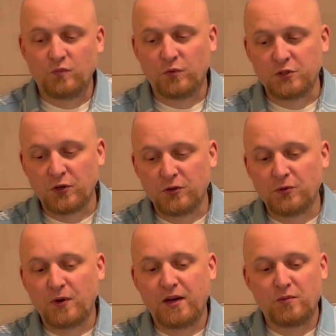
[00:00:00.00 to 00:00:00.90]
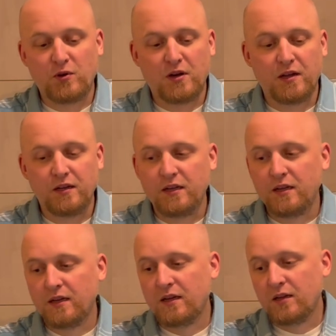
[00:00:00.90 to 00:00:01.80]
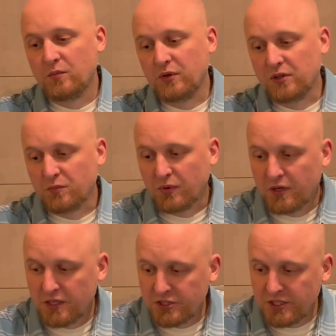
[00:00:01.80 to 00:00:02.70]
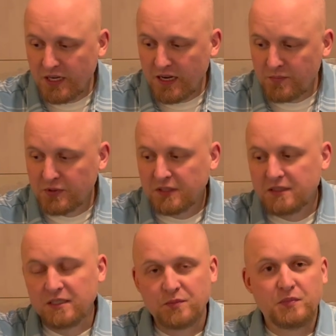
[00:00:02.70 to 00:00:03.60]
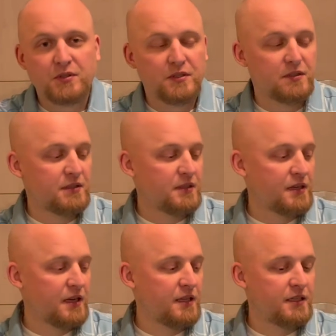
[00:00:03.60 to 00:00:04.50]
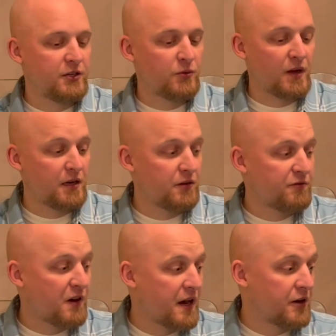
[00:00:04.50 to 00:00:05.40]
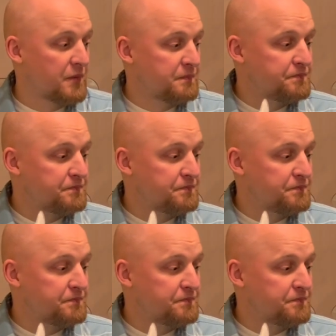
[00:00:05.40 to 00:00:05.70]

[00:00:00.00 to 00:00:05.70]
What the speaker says: return the ramrod, put the percussion cap on the tip, and then you're ready to fire.